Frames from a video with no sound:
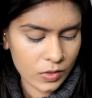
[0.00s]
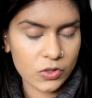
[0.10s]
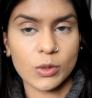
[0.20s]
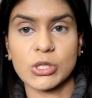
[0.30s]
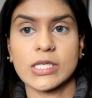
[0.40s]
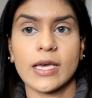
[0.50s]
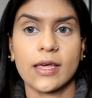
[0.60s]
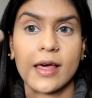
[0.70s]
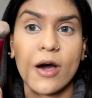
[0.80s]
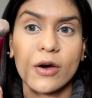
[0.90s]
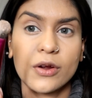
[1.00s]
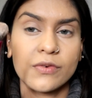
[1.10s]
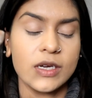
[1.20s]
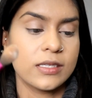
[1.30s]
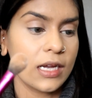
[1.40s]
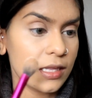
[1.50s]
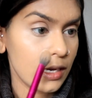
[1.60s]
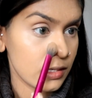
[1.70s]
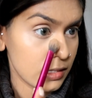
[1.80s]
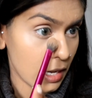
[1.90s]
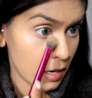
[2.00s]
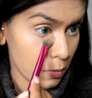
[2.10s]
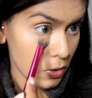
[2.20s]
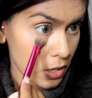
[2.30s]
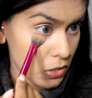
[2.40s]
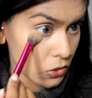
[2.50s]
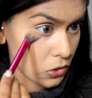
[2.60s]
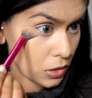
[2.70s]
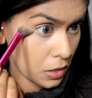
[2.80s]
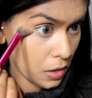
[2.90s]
So I'm just taking that on a Real Techniques setting brush.